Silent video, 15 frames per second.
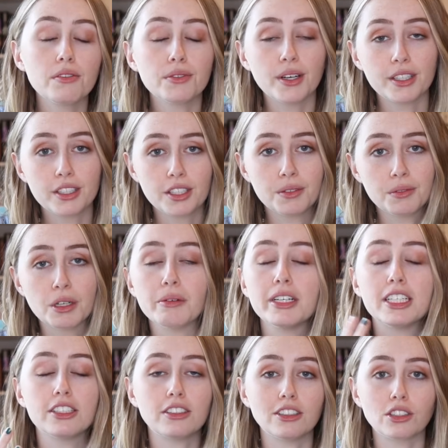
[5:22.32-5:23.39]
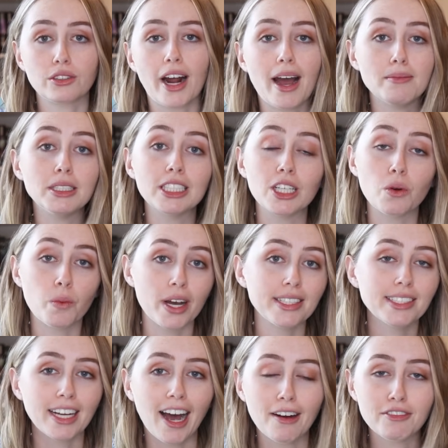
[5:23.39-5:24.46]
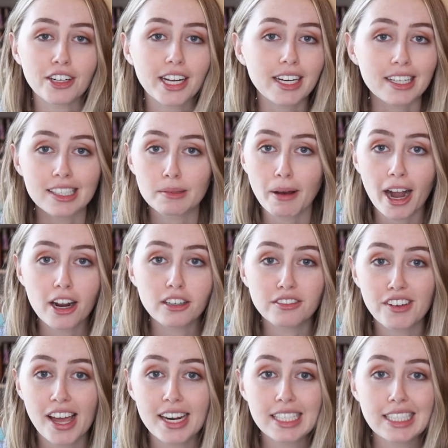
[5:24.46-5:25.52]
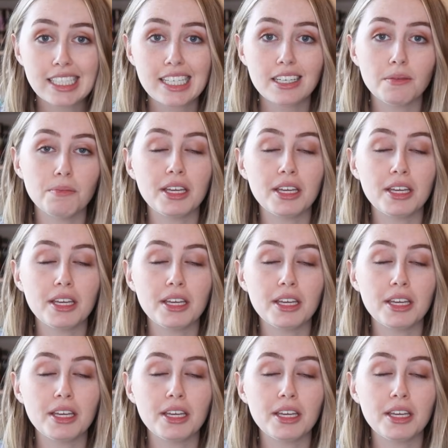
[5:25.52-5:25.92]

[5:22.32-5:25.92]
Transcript: of Wraiths and Ruin is described as a West African inspired fantasy,